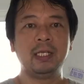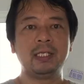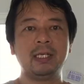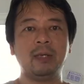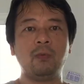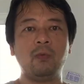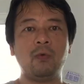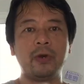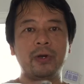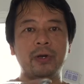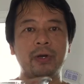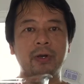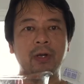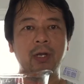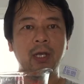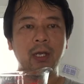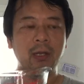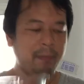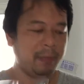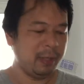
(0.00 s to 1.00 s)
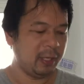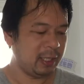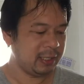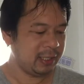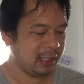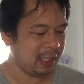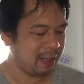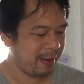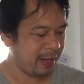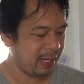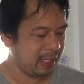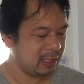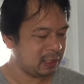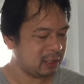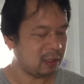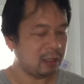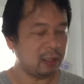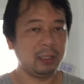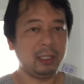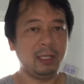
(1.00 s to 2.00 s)
some water because it depends
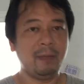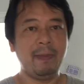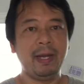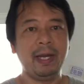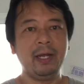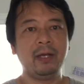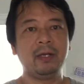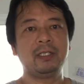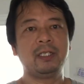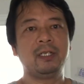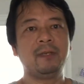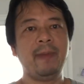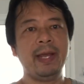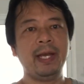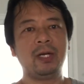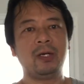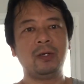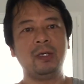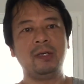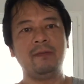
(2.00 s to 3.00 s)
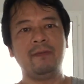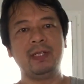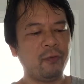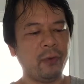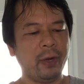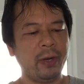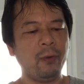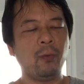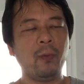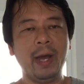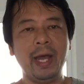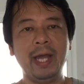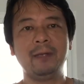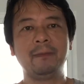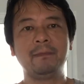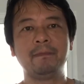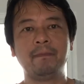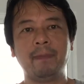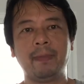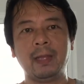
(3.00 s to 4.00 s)
on, depending on the tomato, if it's very wet,
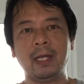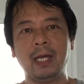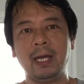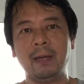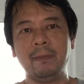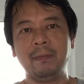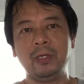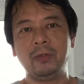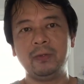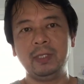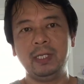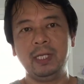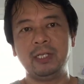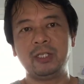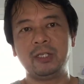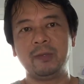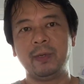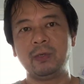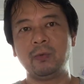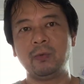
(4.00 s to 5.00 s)
um, you don't need so much